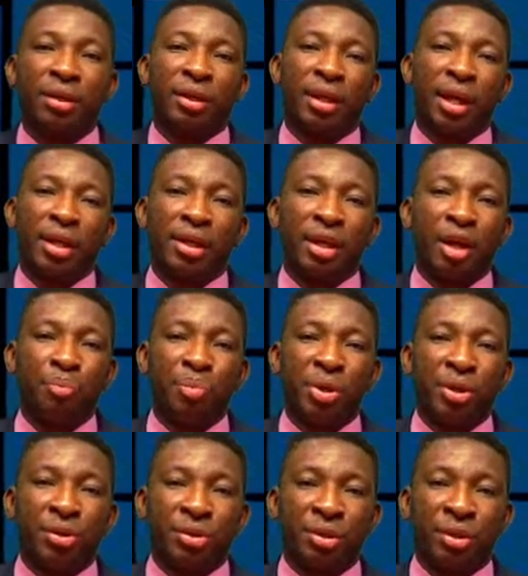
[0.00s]
Kenya
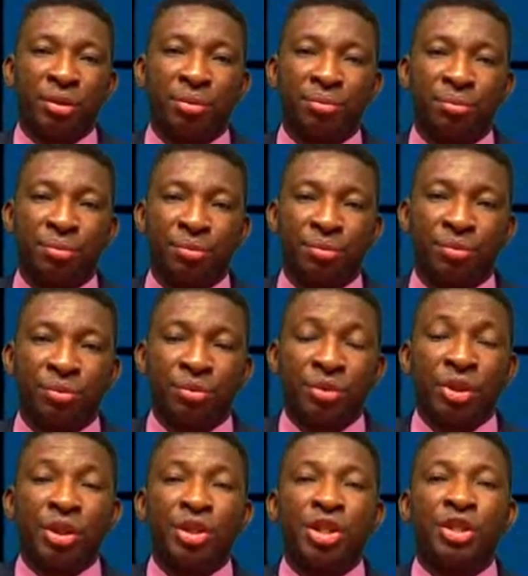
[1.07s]
PLC.
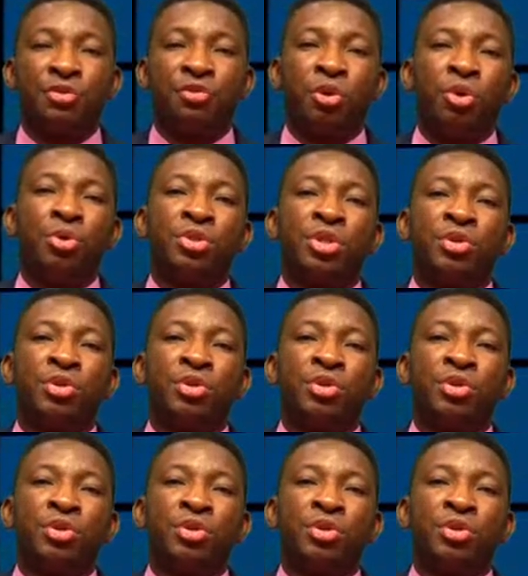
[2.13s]
This follows the